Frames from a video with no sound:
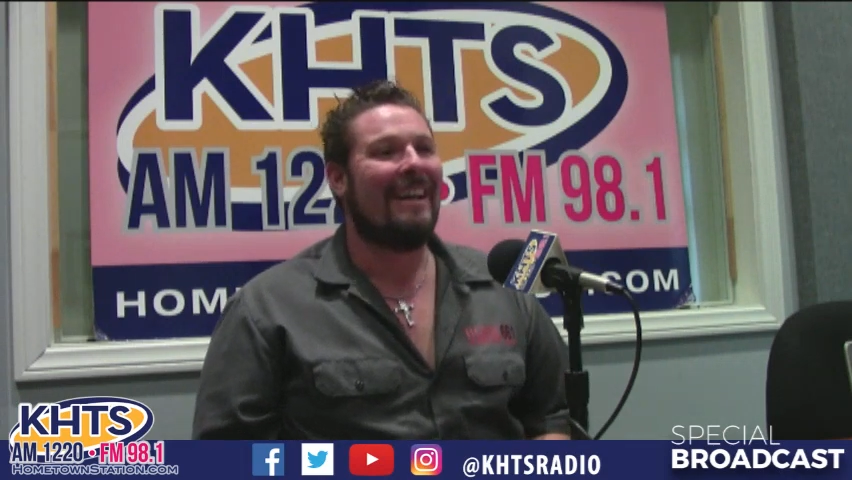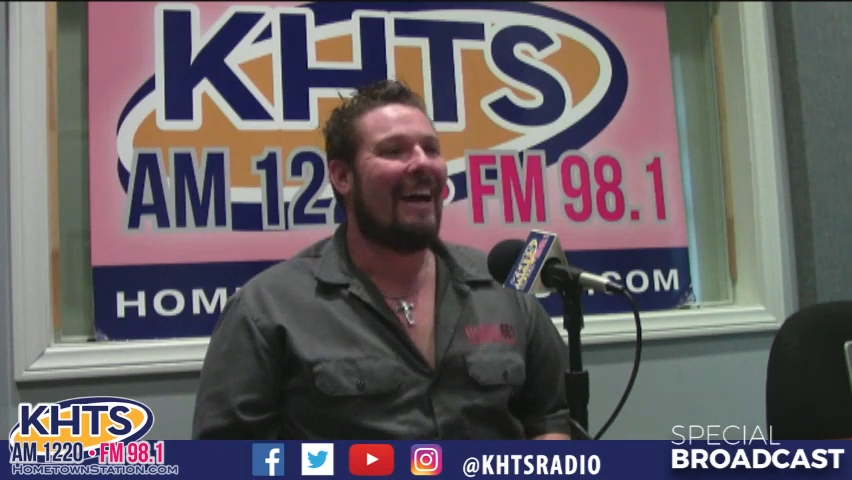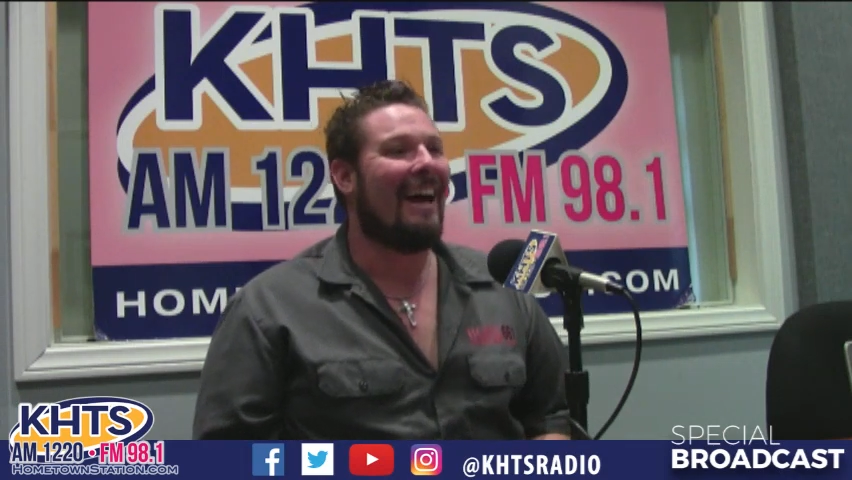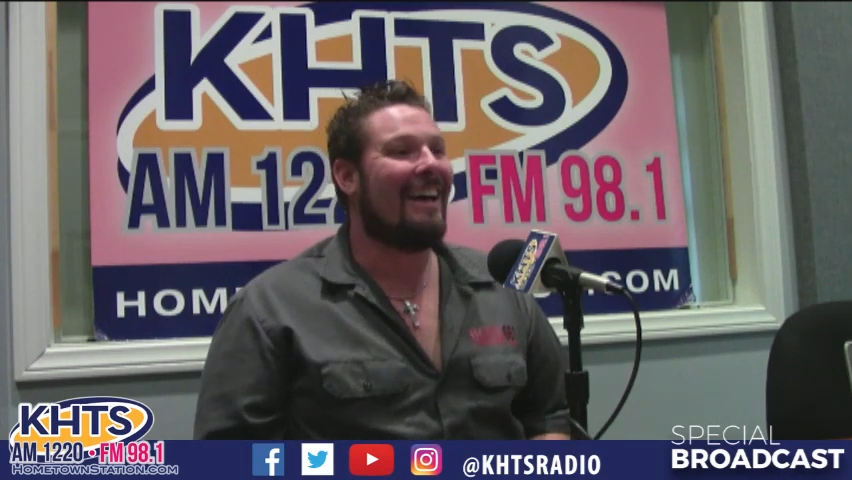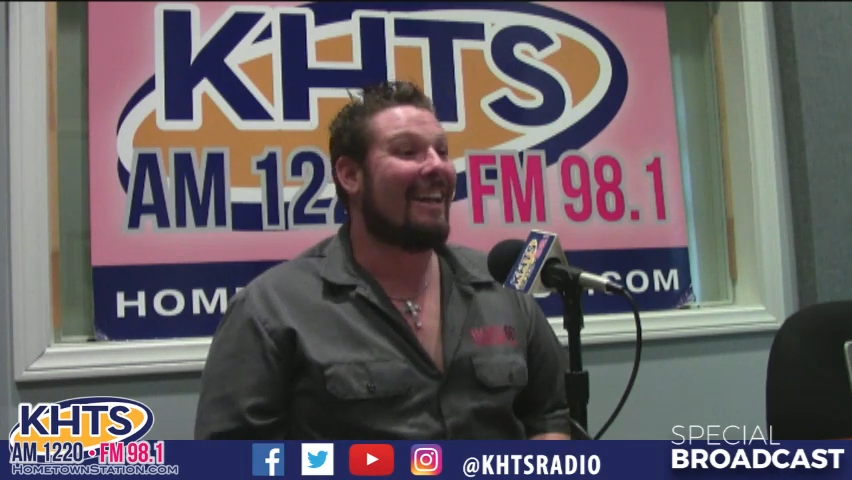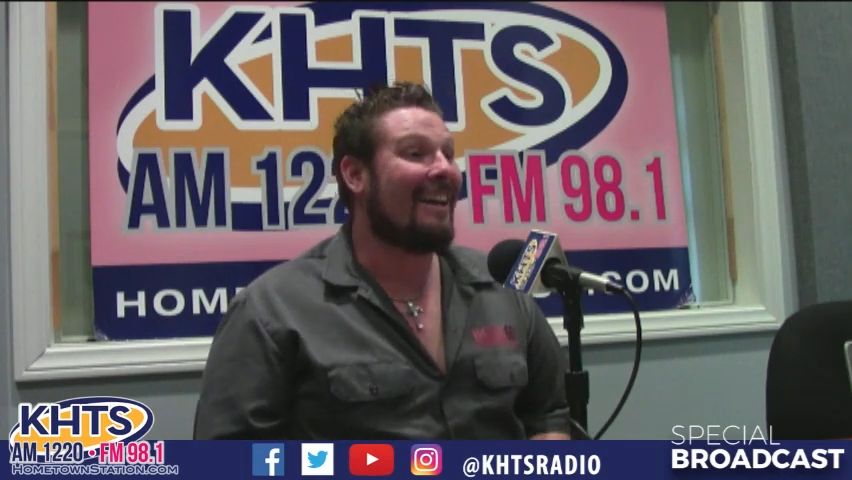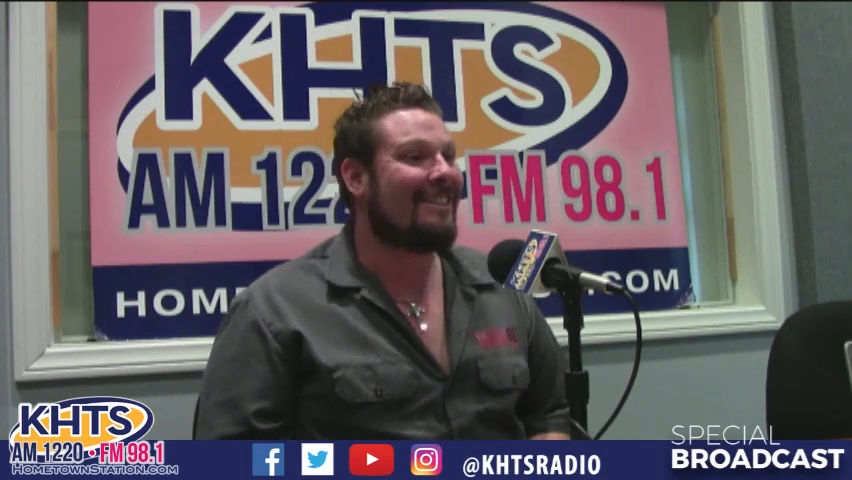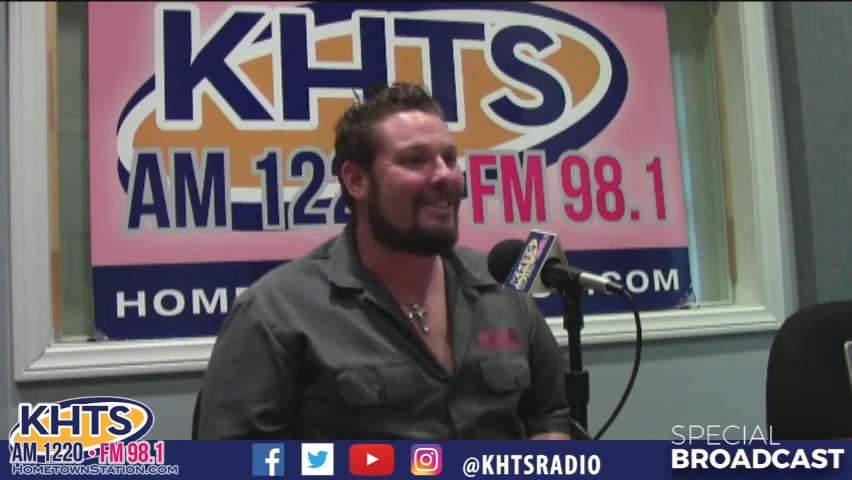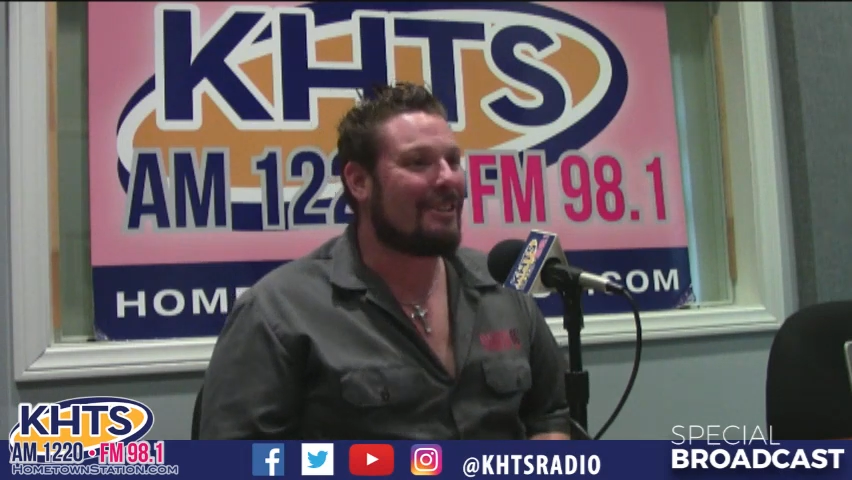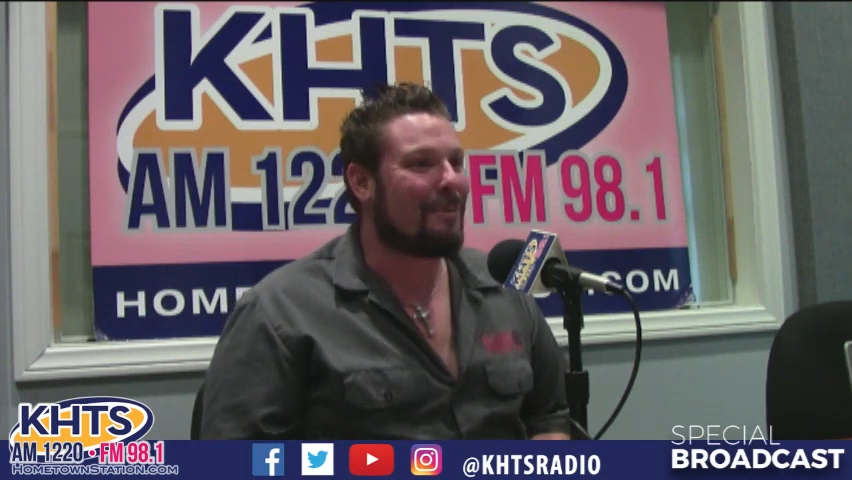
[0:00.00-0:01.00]
like I
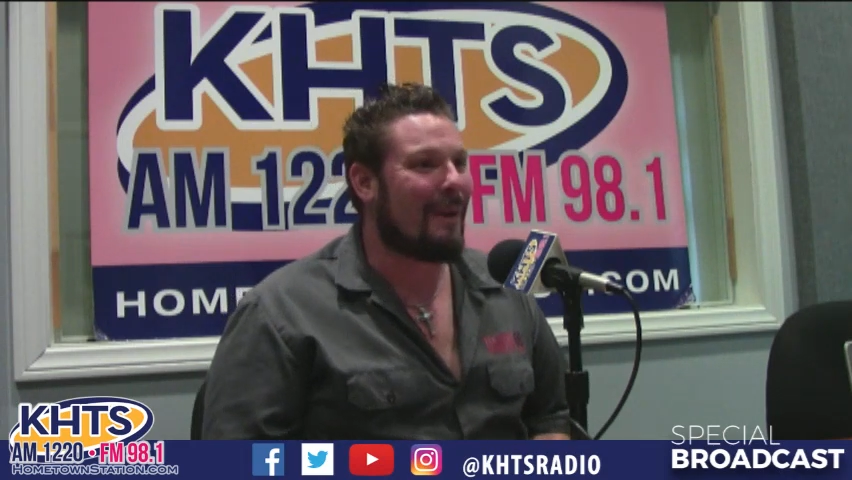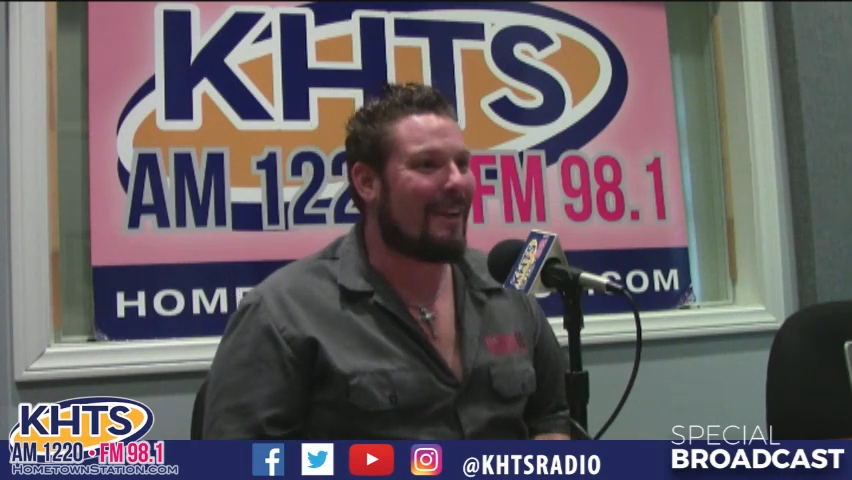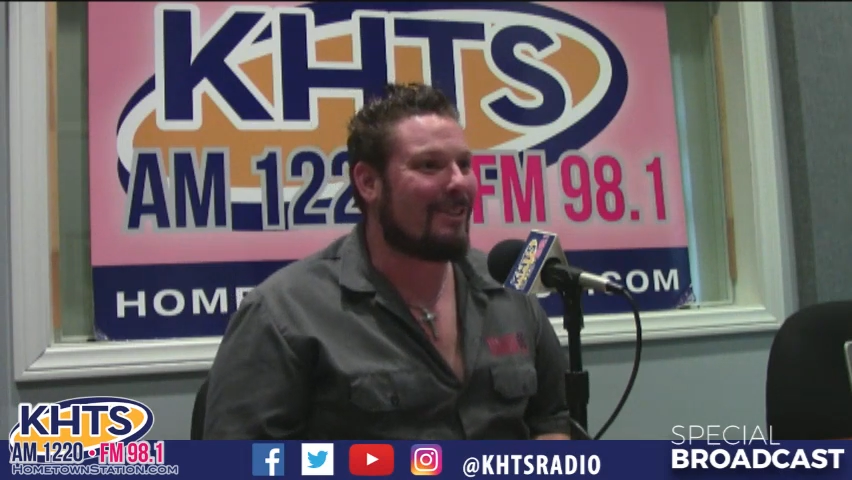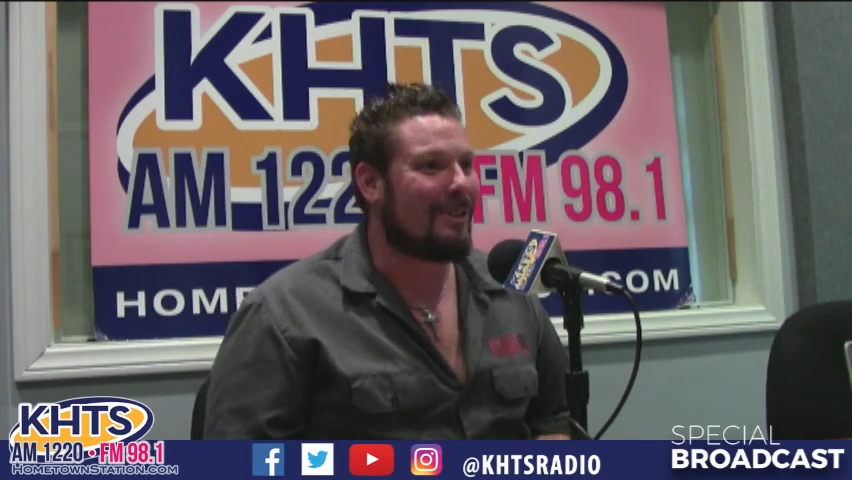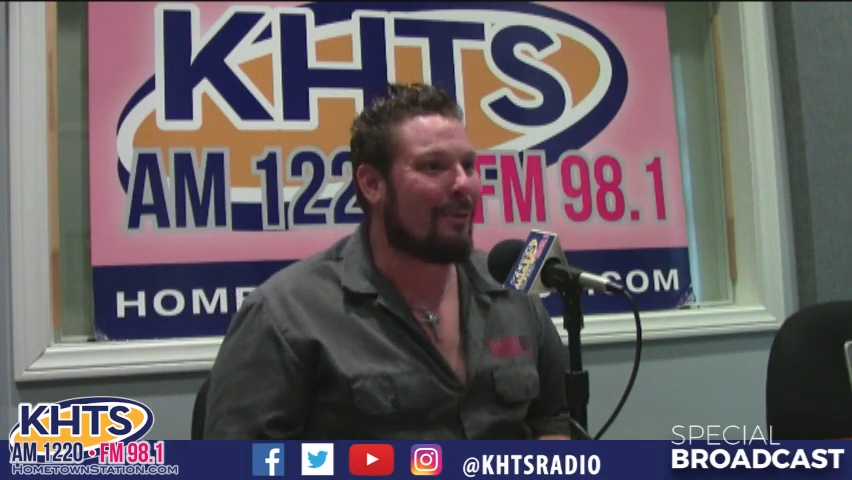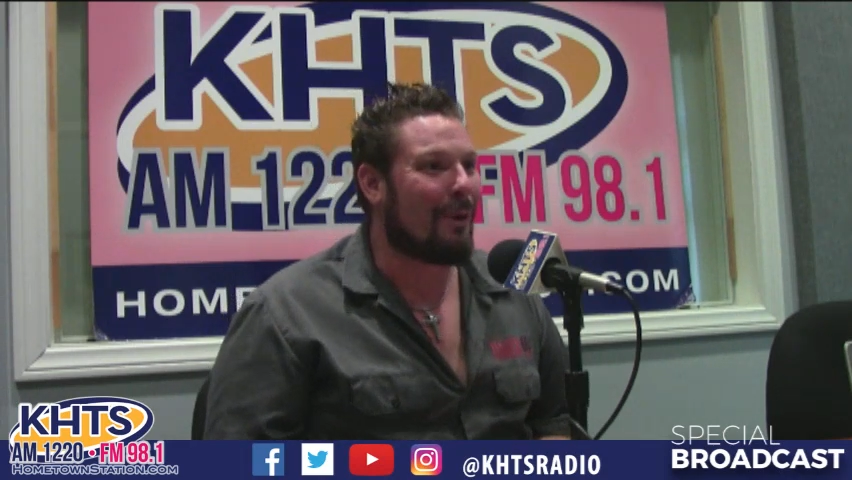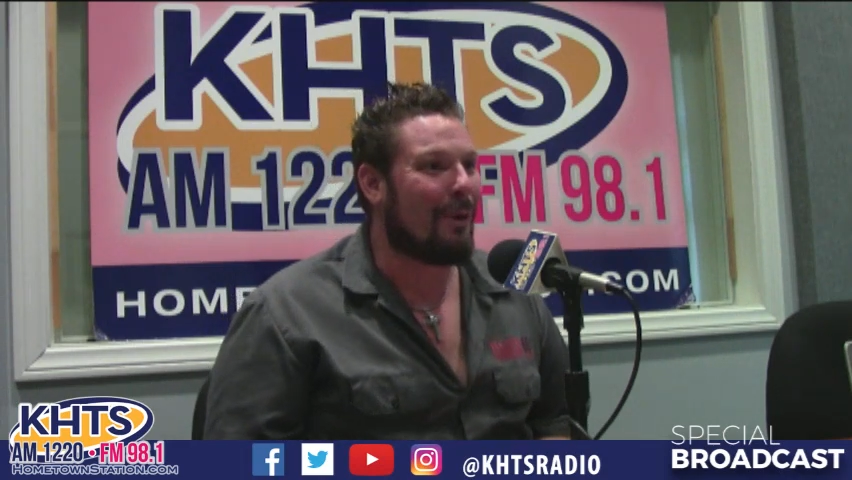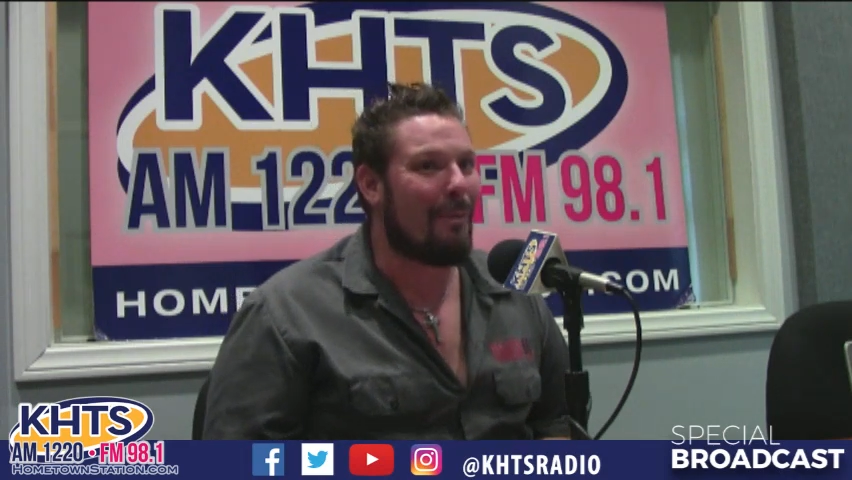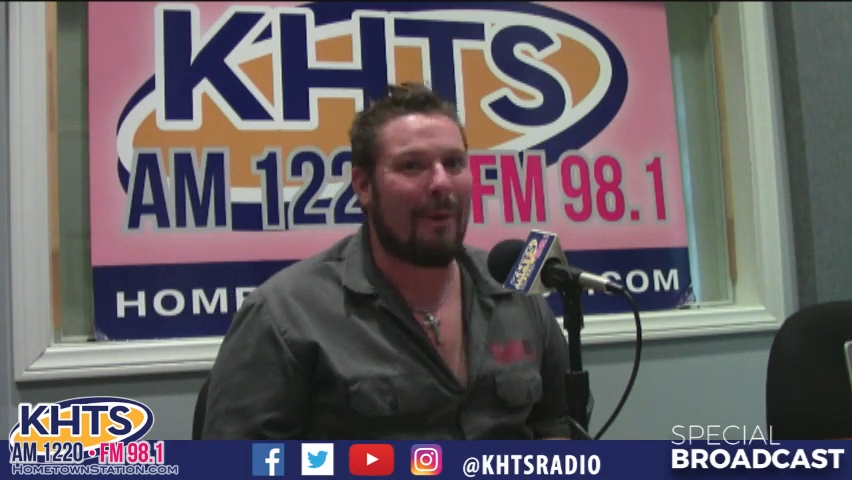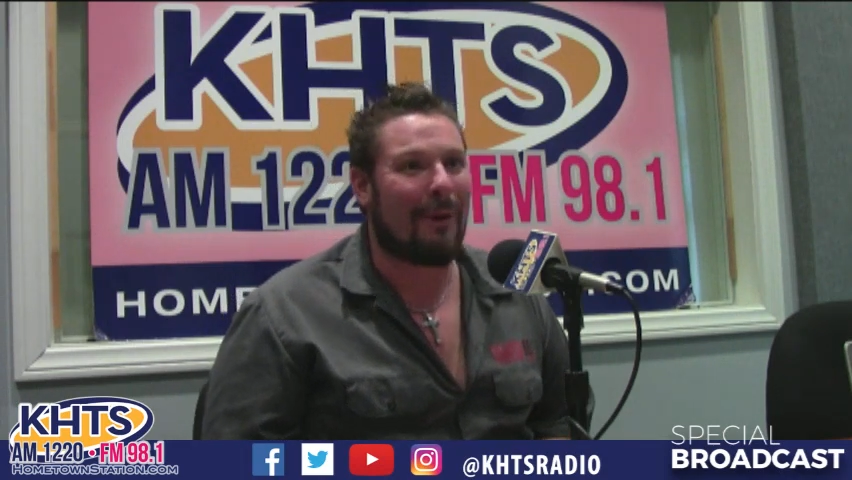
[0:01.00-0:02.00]
said, she's pregnant, so we're
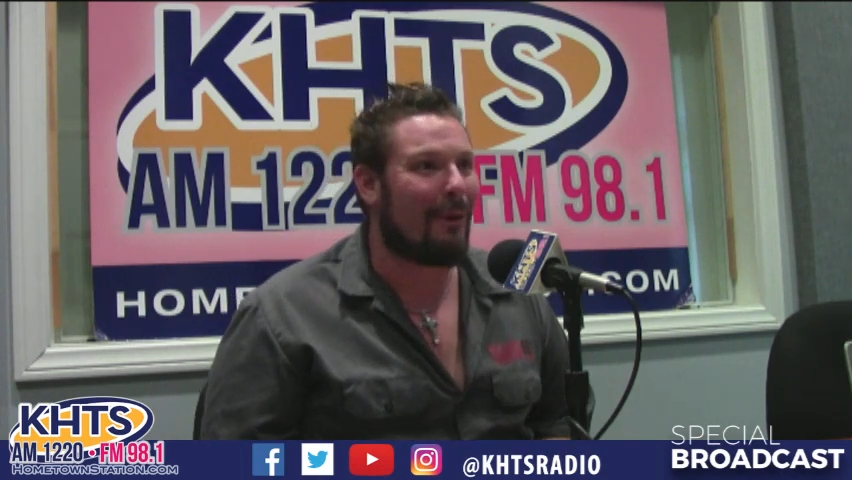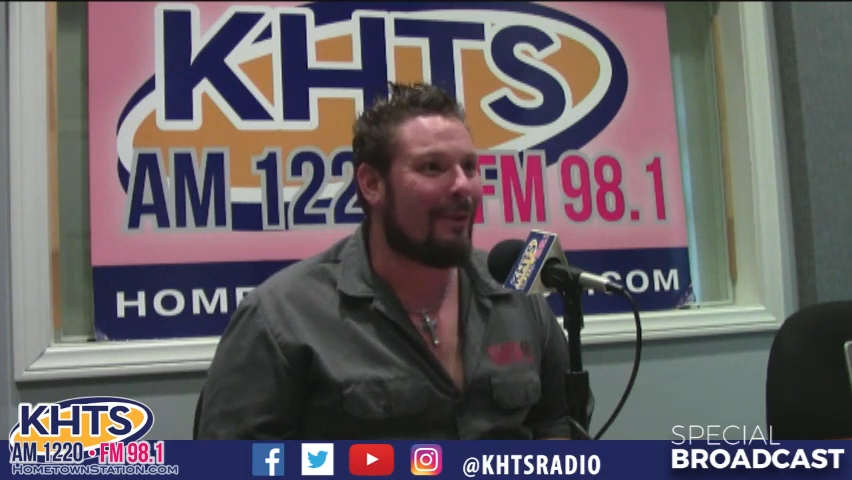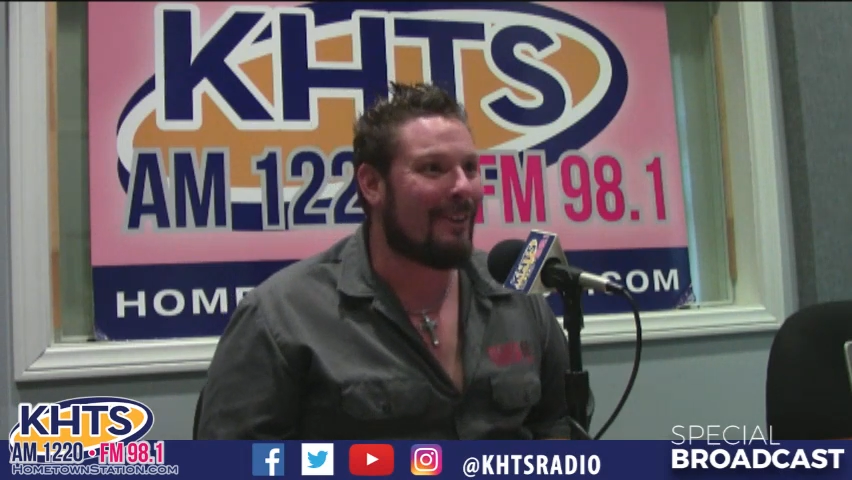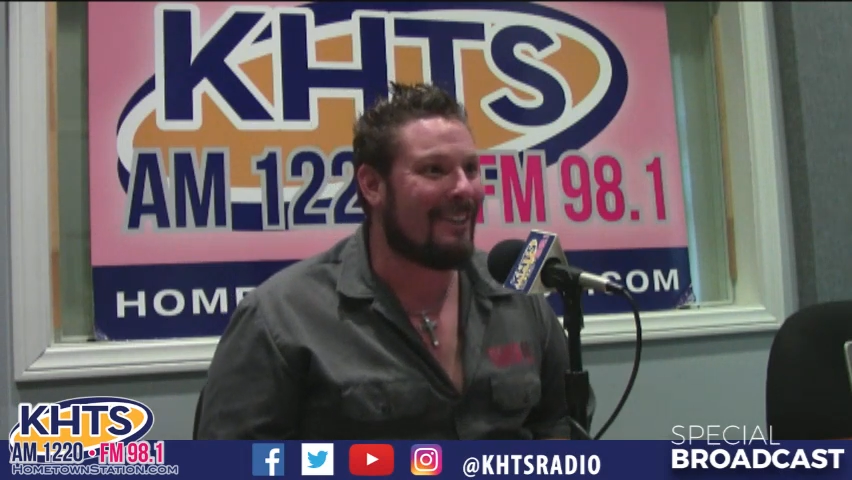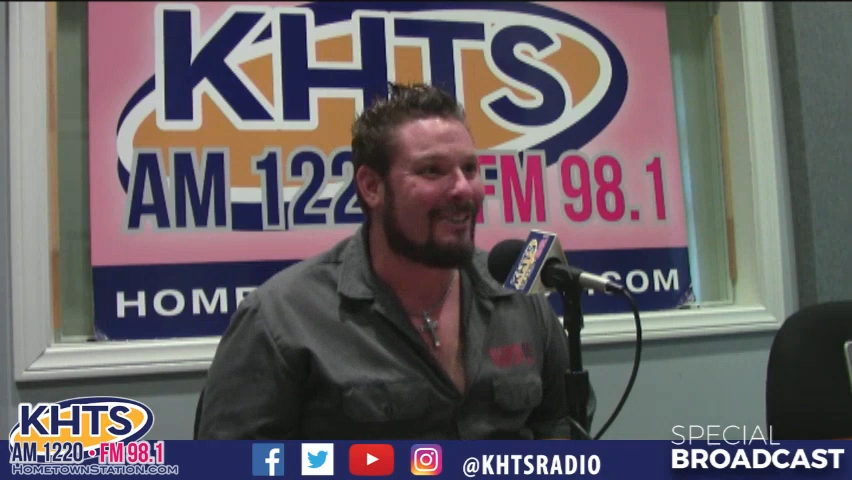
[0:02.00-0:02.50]
going to bed early.